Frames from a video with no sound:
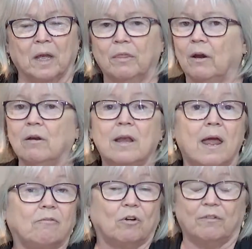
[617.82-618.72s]
They're
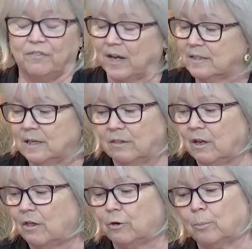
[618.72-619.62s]
never affecting
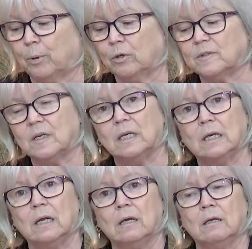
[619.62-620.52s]
the other
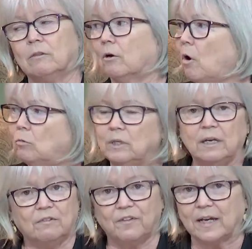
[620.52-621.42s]
person. They're
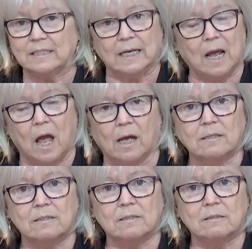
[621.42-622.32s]
only affecting
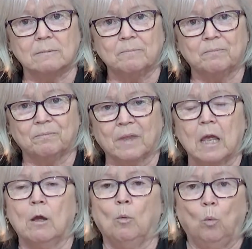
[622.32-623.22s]
us.
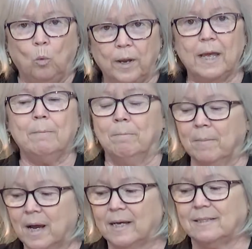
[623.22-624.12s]
We
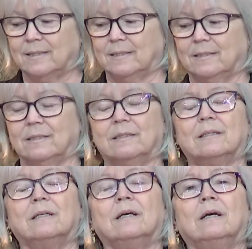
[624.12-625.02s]
must
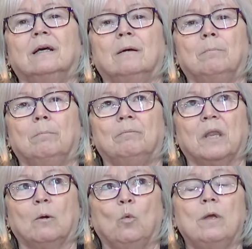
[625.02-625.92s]

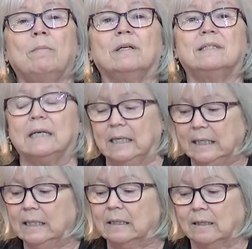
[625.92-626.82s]

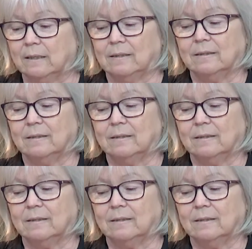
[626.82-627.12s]
heal